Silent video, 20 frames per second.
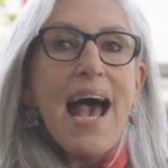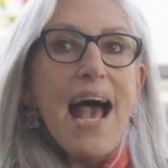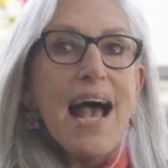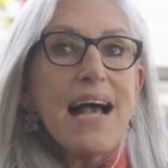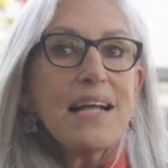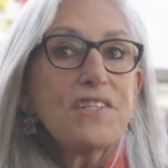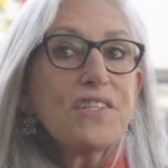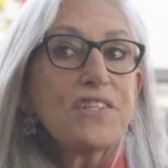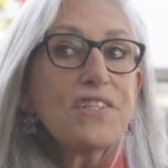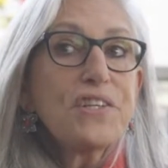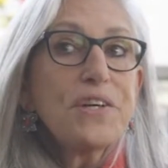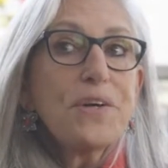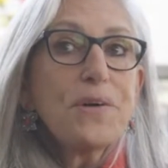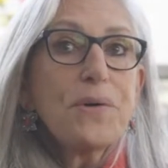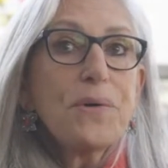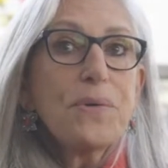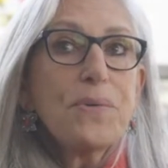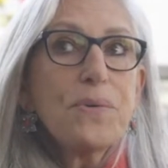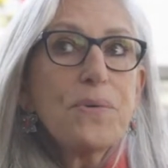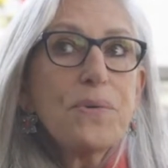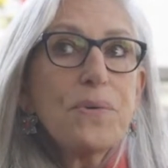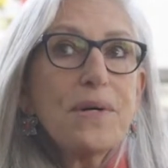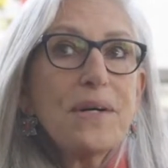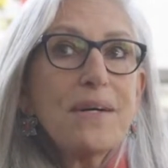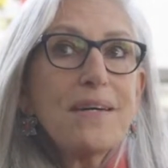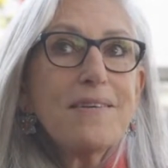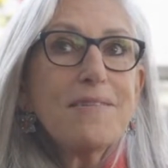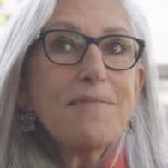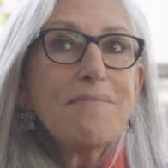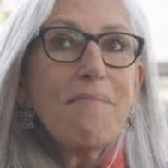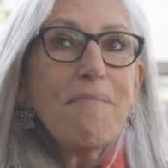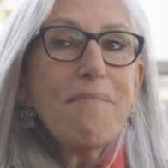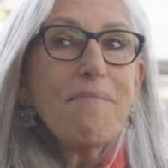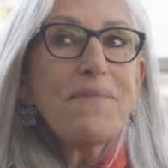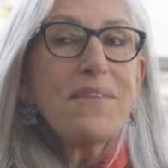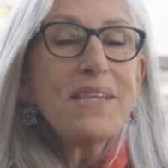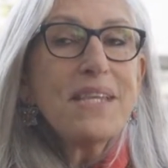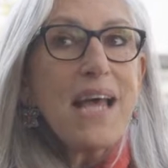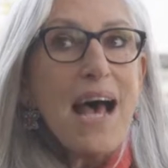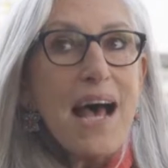And so
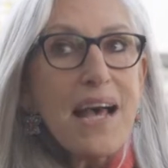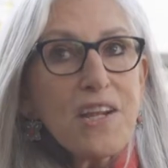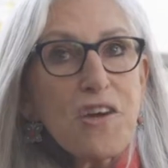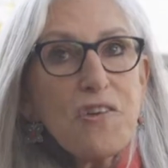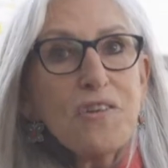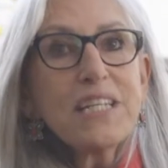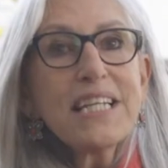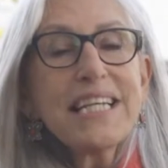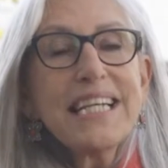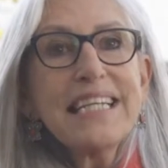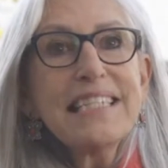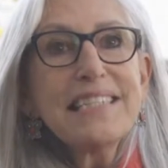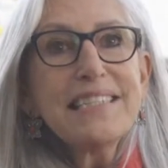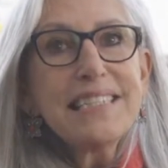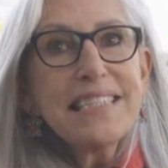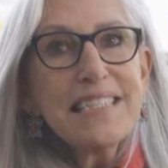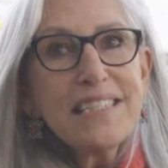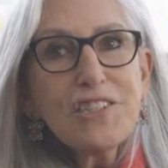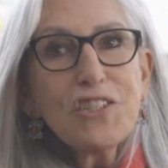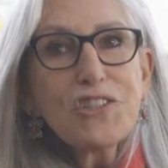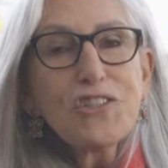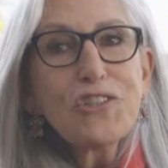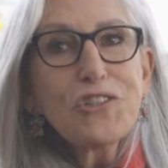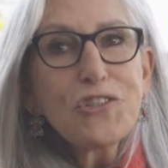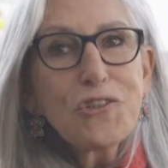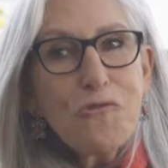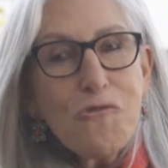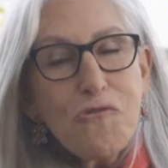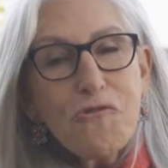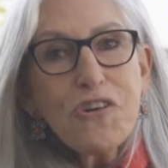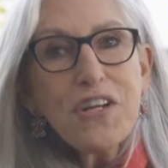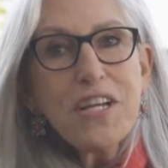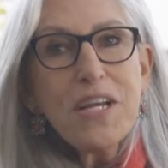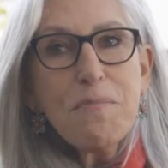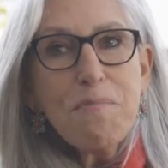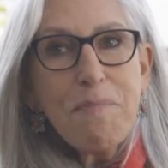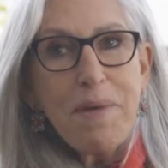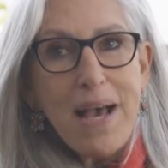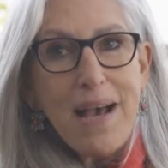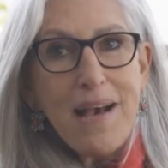not only is this a story
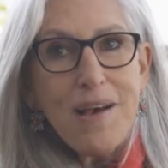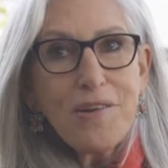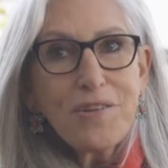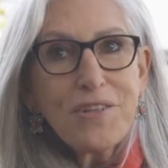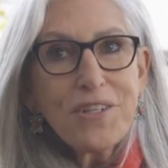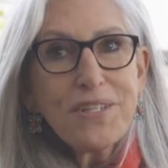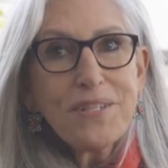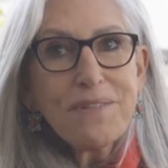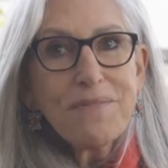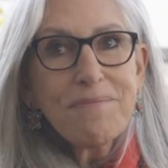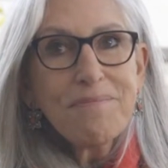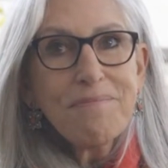about